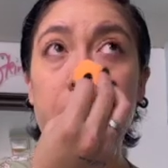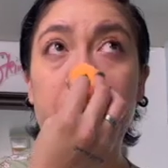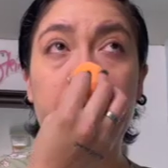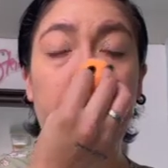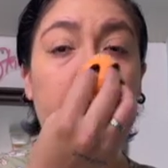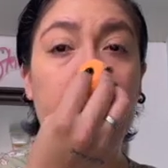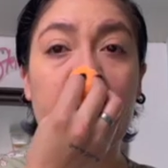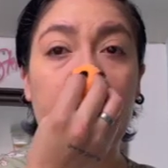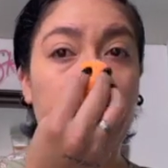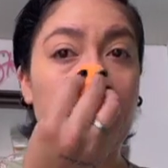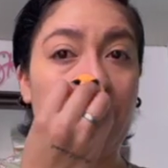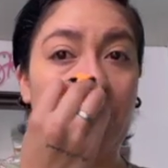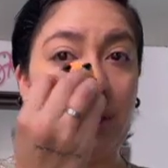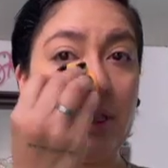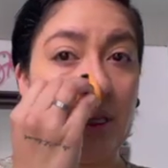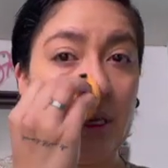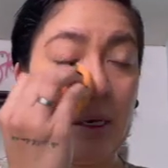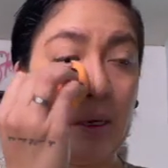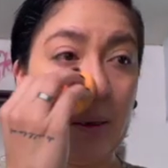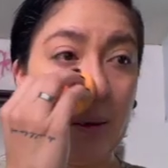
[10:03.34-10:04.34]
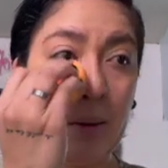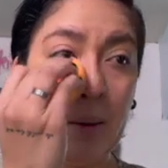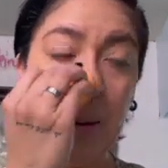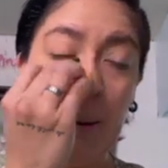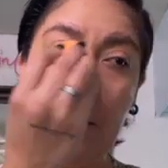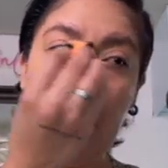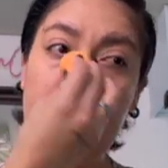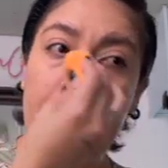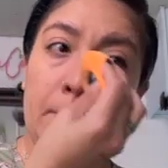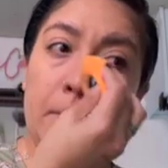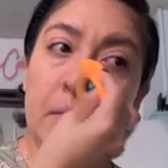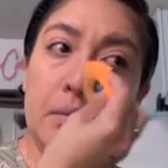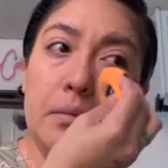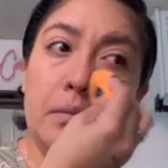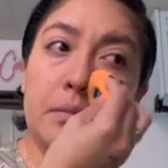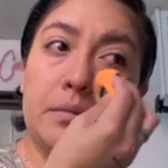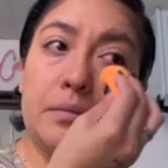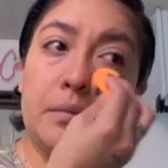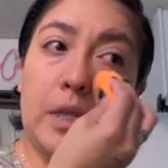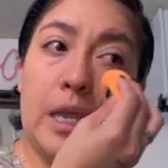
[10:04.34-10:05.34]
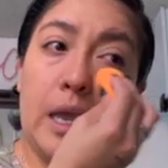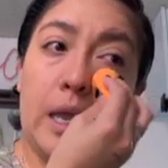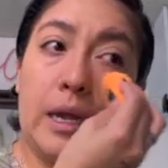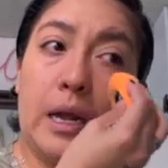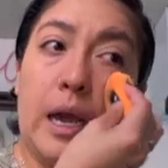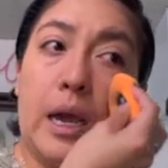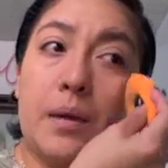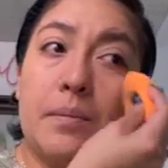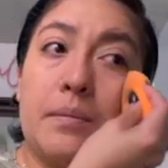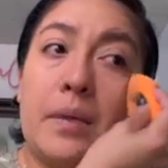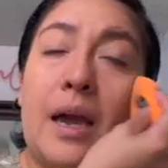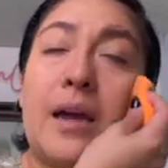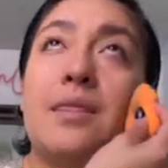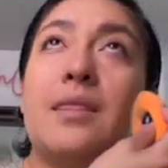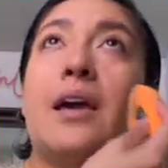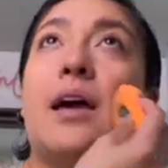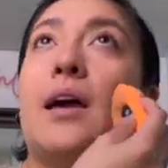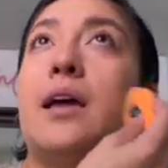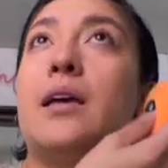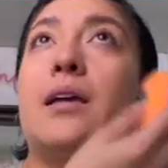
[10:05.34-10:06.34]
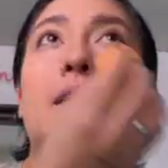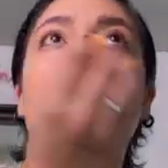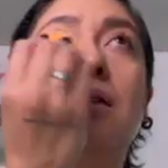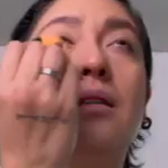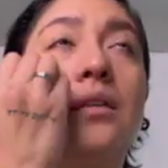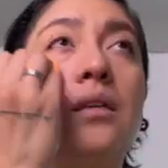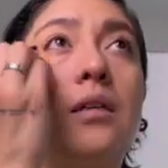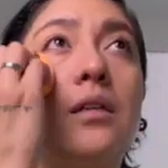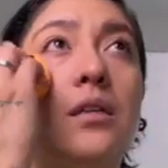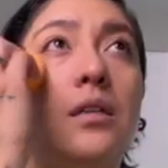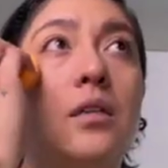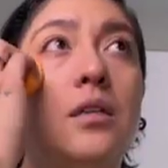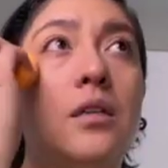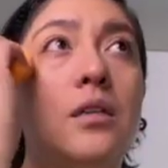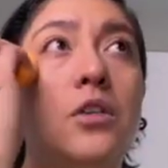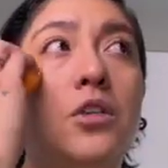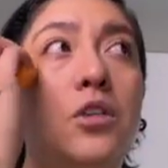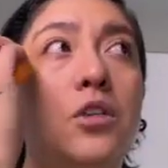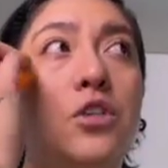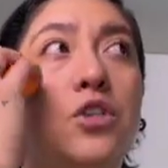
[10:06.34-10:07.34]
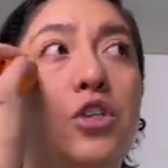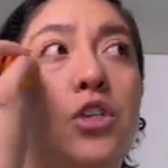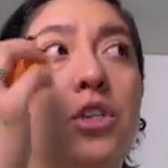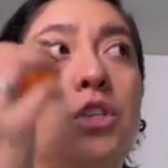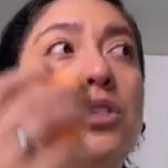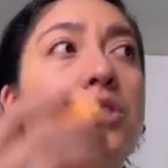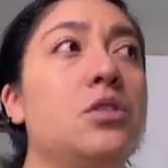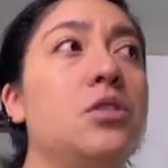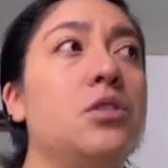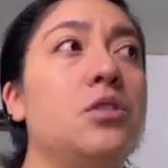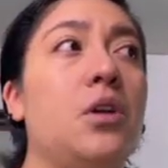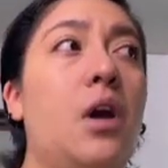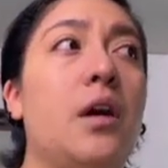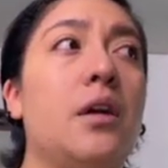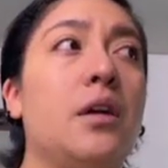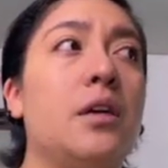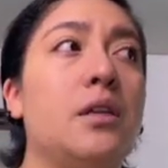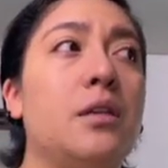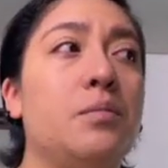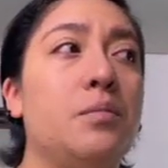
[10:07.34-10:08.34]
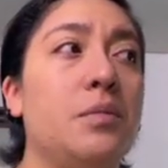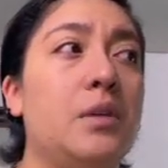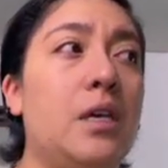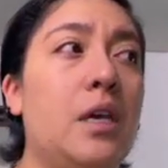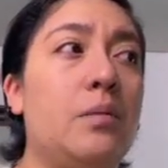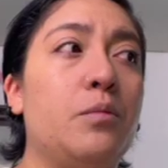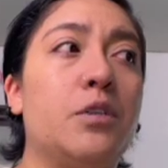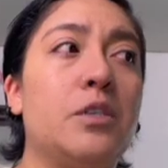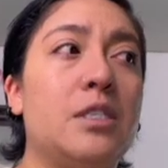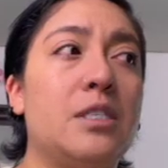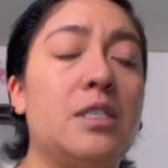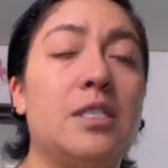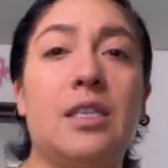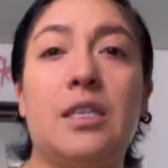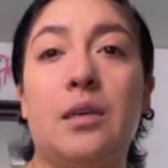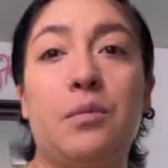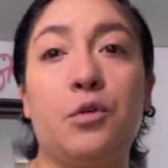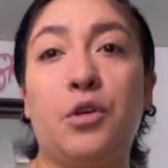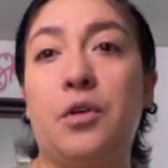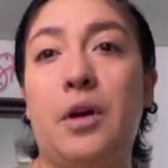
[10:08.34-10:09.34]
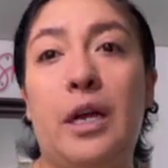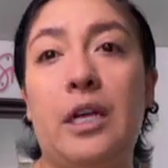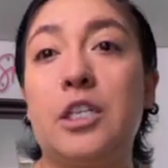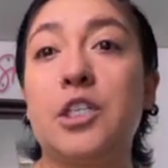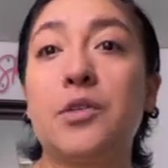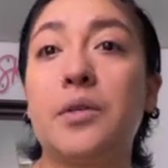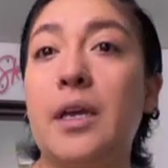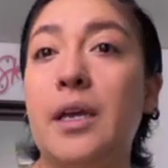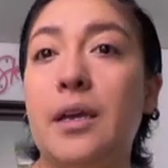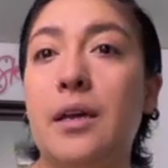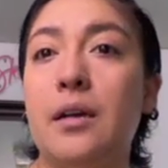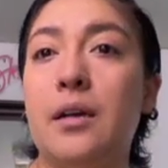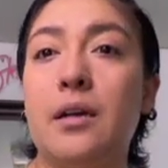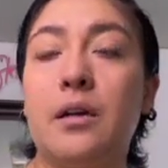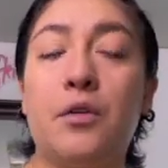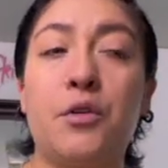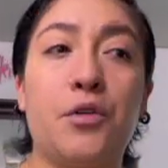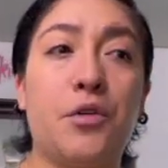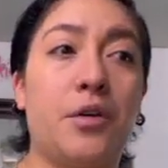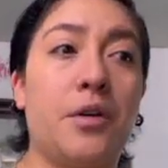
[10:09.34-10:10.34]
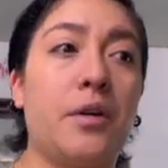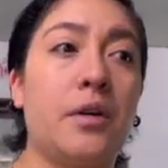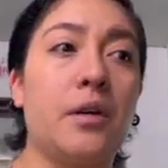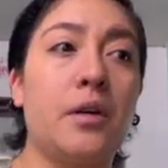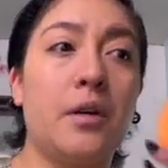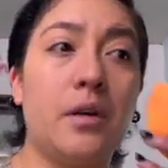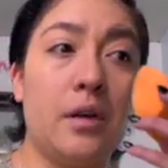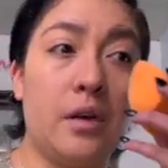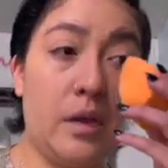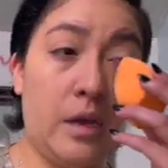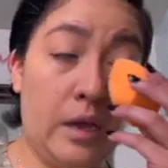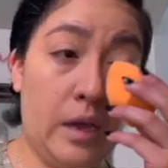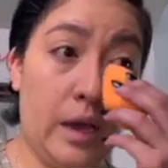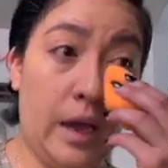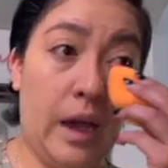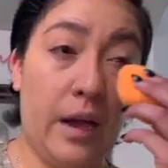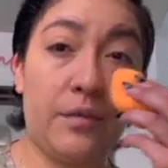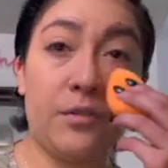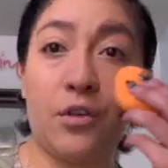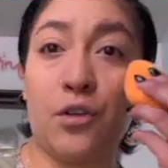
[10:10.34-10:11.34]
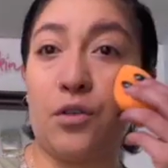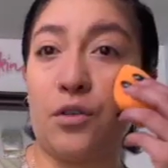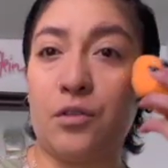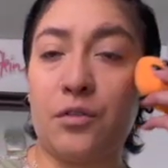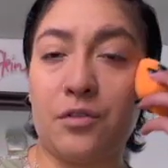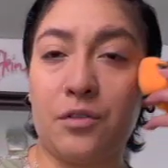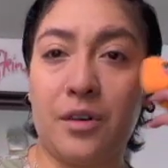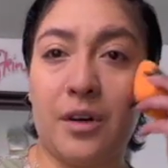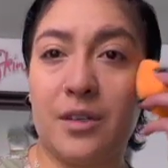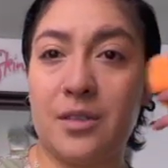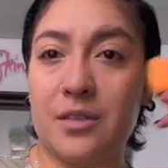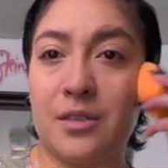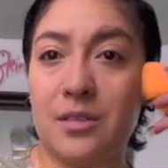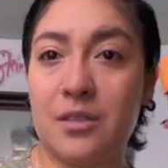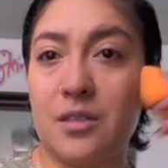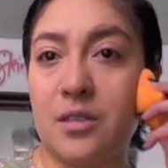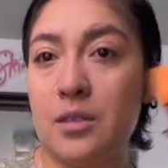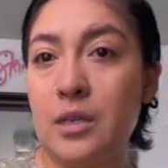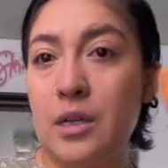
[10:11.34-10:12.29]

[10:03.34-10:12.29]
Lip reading: my everything. And I'm mad that she's not gonna be able to see them graduate or have girlfriends,